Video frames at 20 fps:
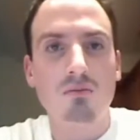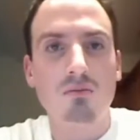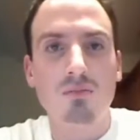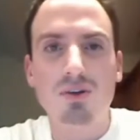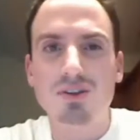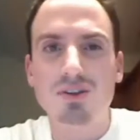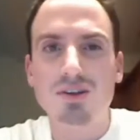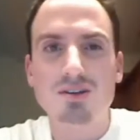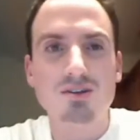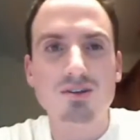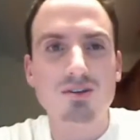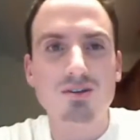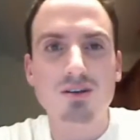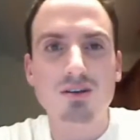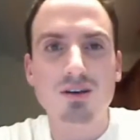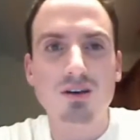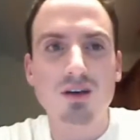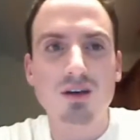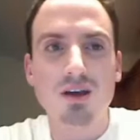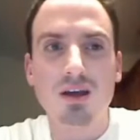But this is,
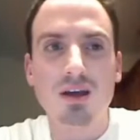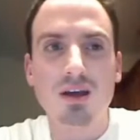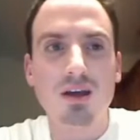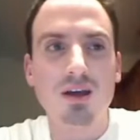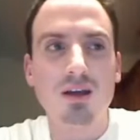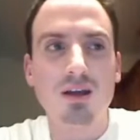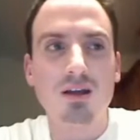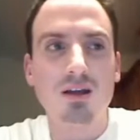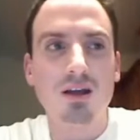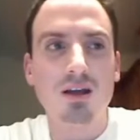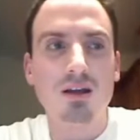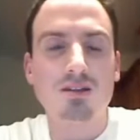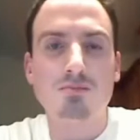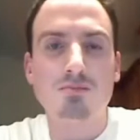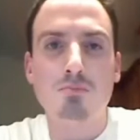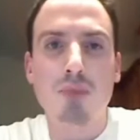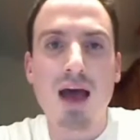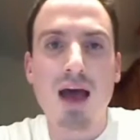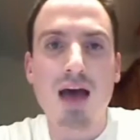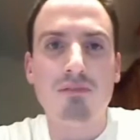it's
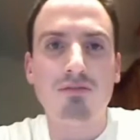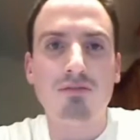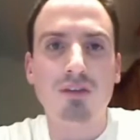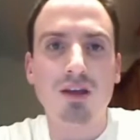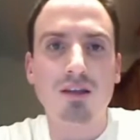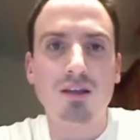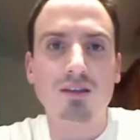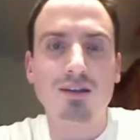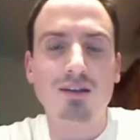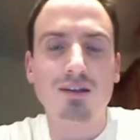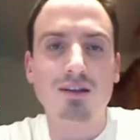baffling